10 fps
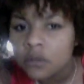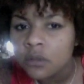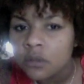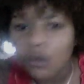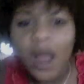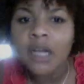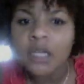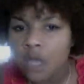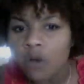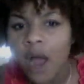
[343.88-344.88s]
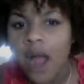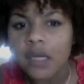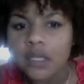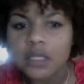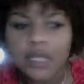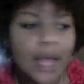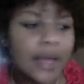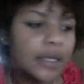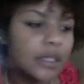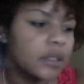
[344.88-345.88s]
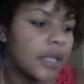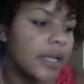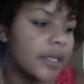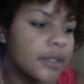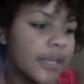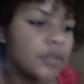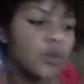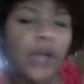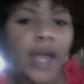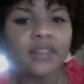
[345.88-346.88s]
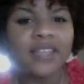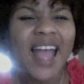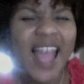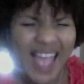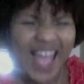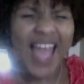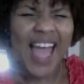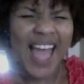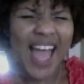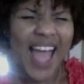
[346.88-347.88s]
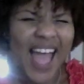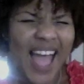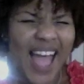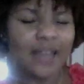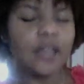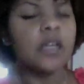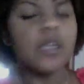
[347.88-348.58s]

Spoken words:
rockers are rockers. Like, they do that.